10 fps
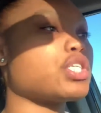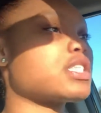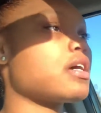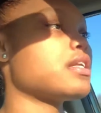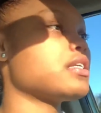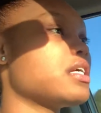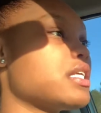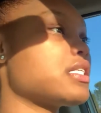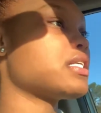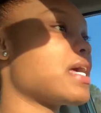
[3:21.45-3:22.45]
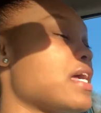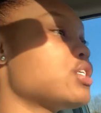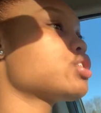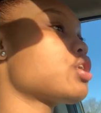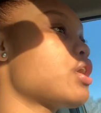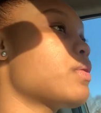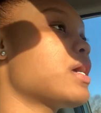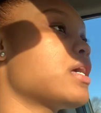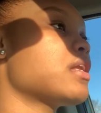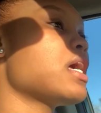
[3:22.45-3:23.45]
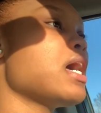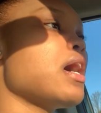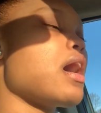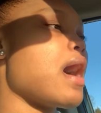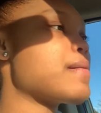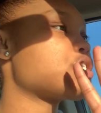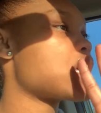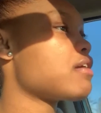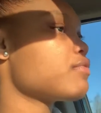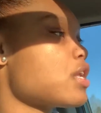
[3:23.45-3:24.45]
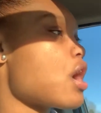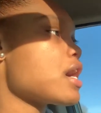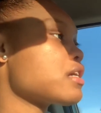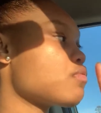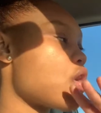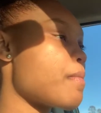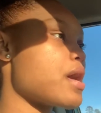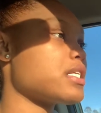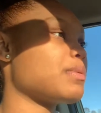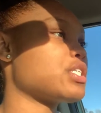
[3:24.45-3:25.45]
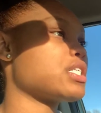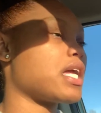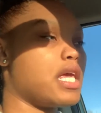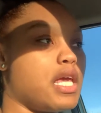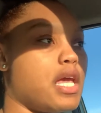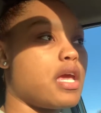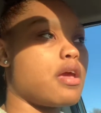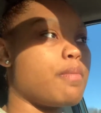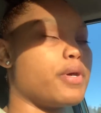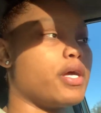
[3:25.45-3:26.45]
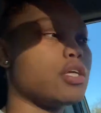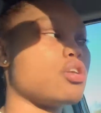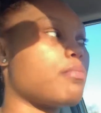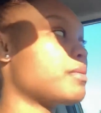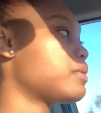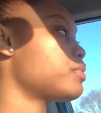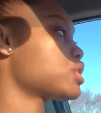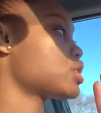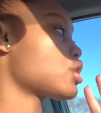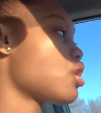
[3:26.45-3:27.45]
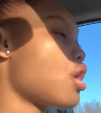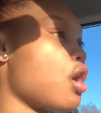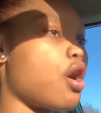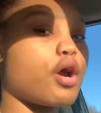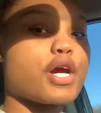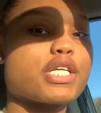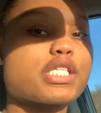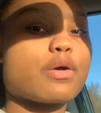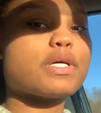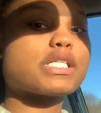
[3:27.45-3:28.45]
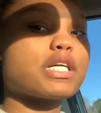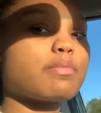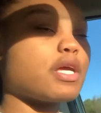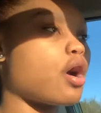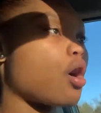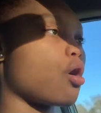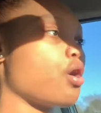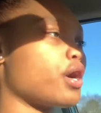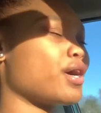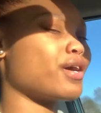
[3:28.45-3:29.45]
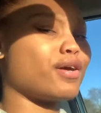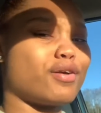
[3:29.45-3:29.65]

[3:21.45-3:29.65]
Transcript: Just couldn't get into that intro, and I'll try to vlog in Walmart as much as I can, but you know, I'm gonna be pushing a cart, so it's gonna be hard.